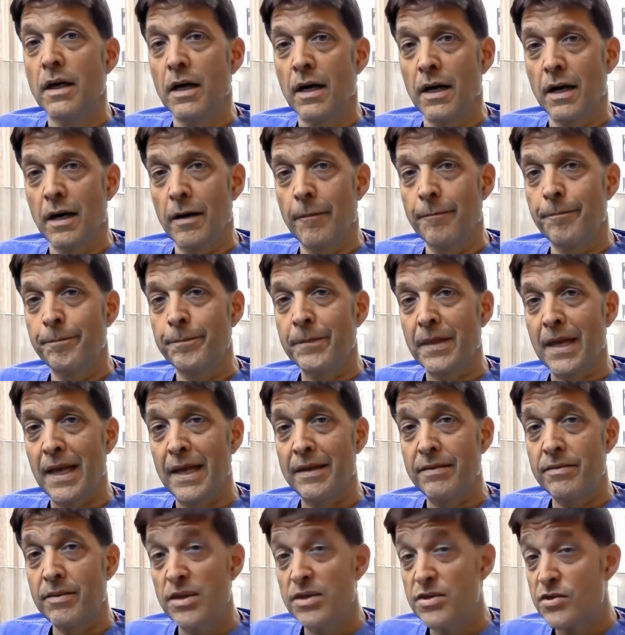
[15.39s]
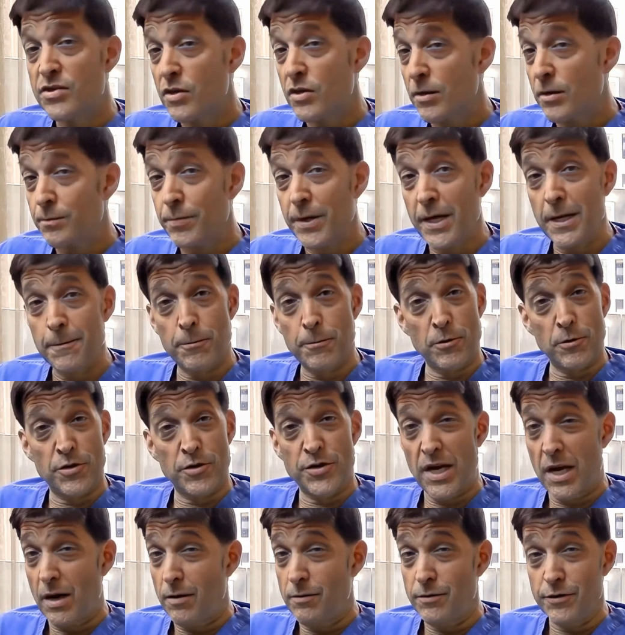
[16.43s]
And this on paper
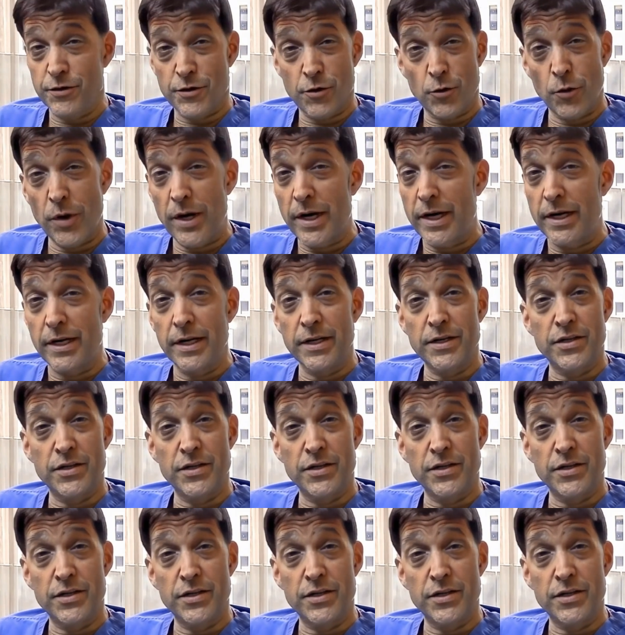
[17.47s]
sounds great.